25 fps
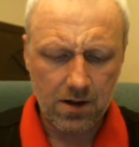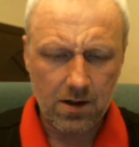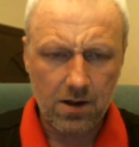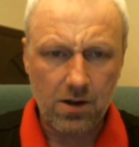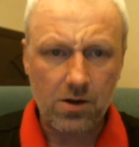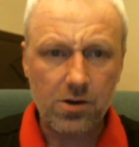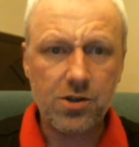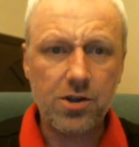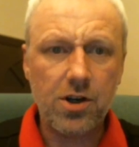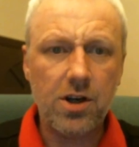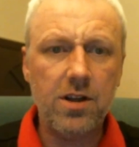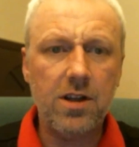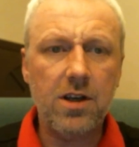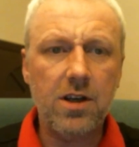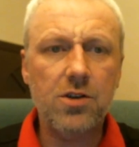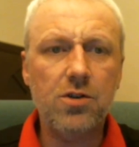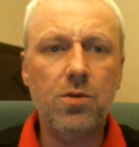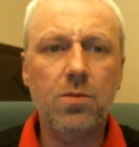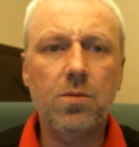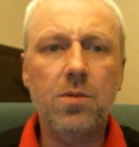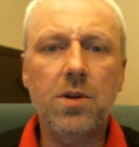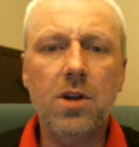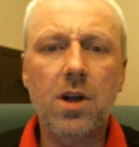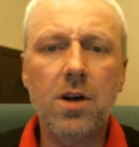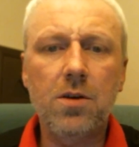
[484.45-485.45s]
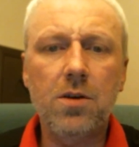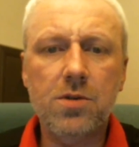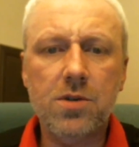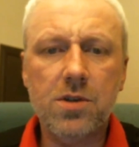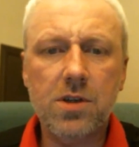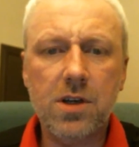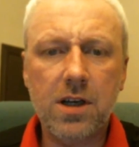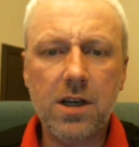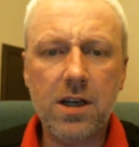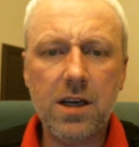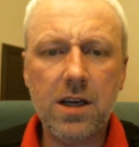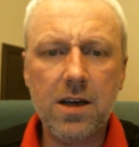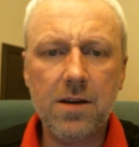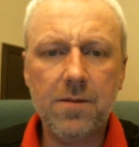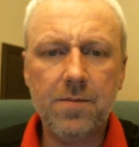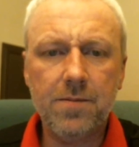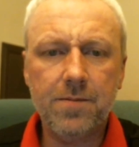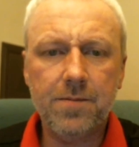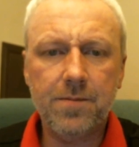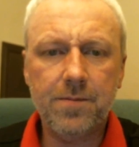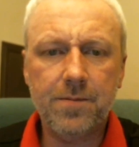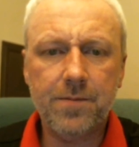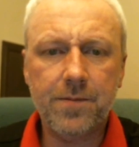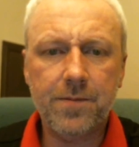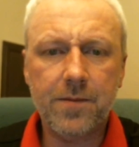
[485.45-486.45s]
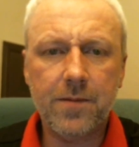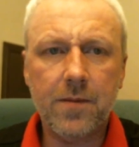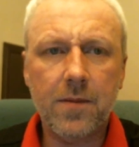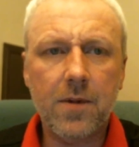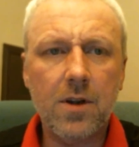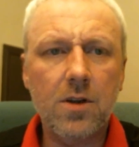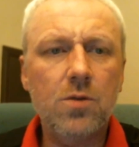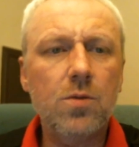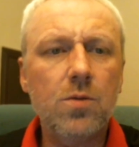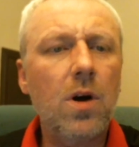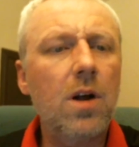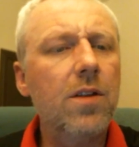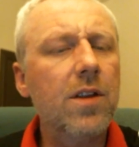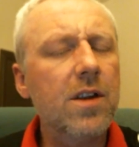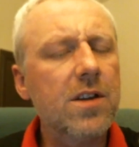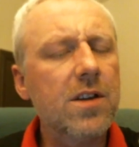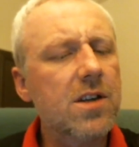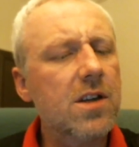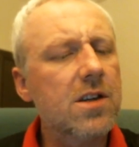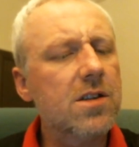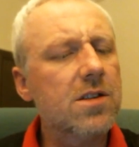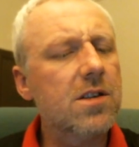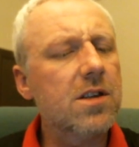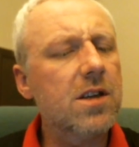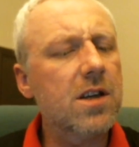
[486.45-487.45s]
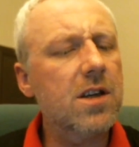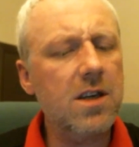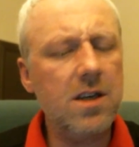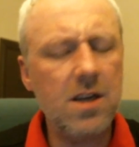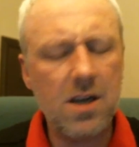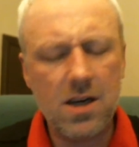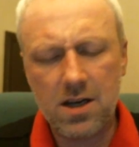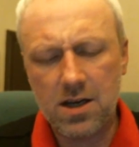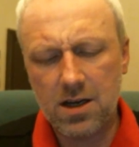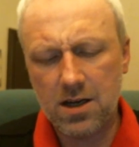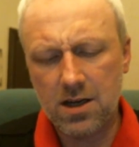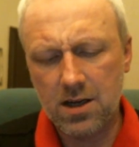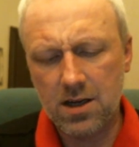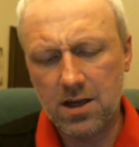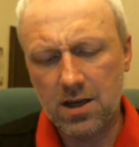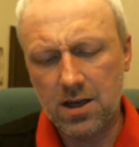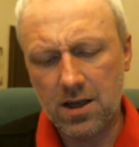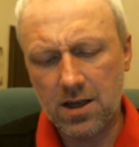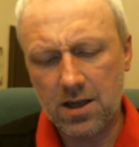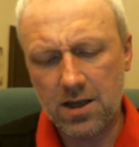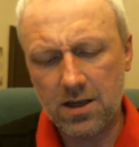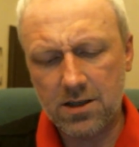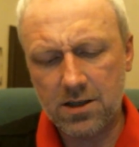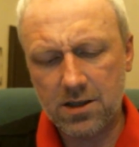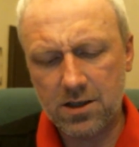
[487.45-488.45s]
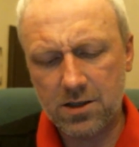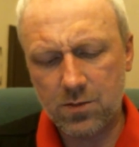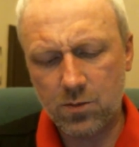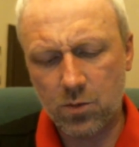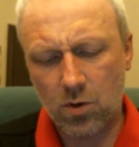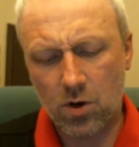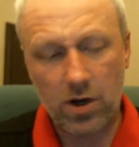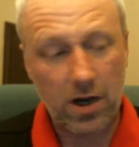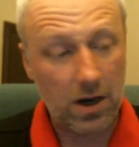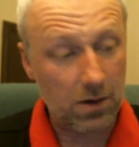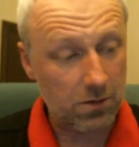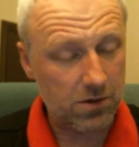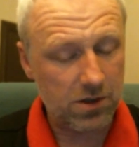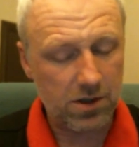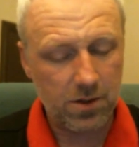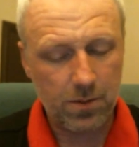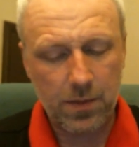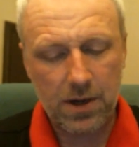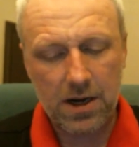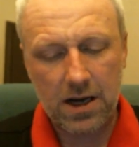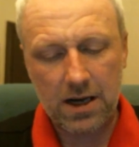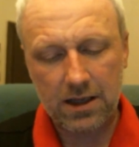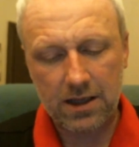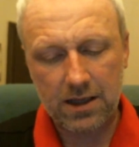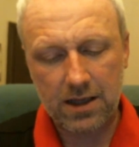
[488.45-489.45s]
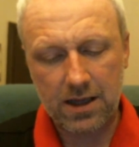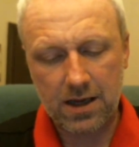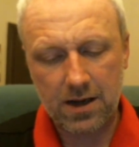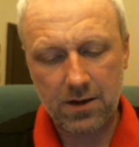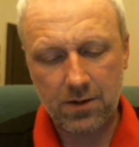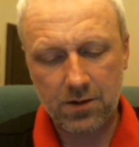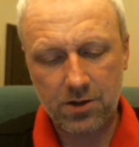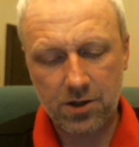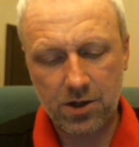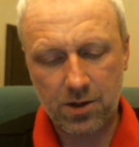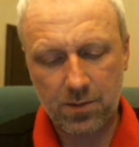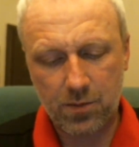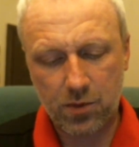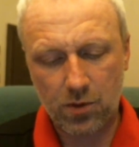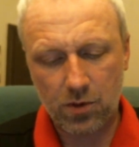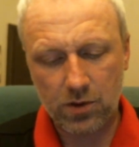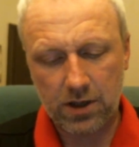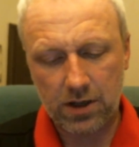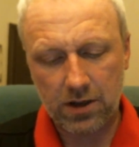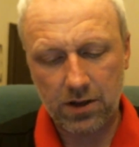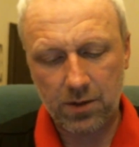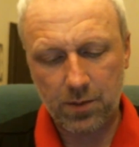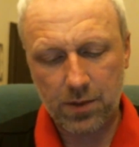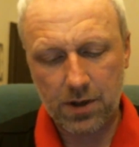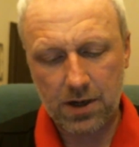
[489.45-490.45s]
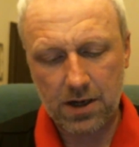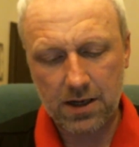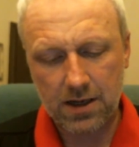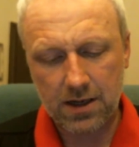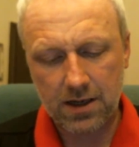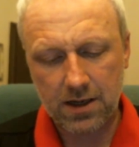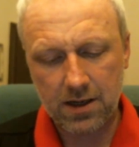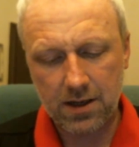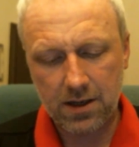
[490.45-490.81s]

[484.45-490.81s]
I'll show you this up close here as well. This is this is one out of the pack there, which I pulled out the pack.